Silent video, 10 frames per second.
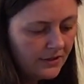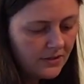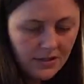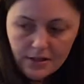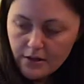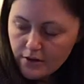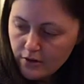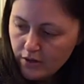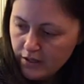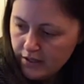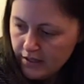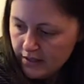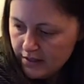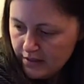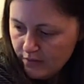So
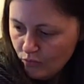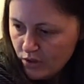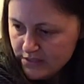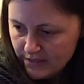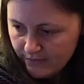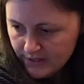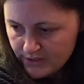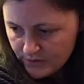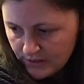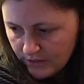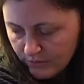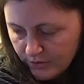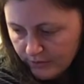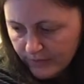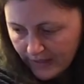once I finished with the
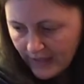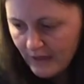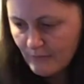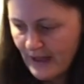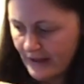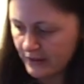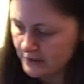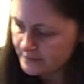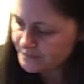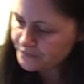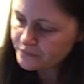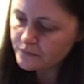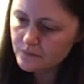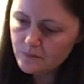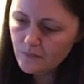roof, I came back
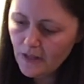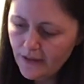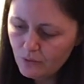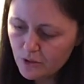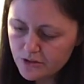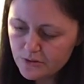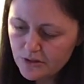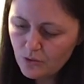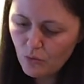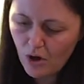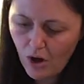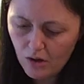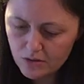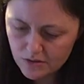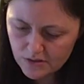and worked with the
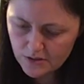walls.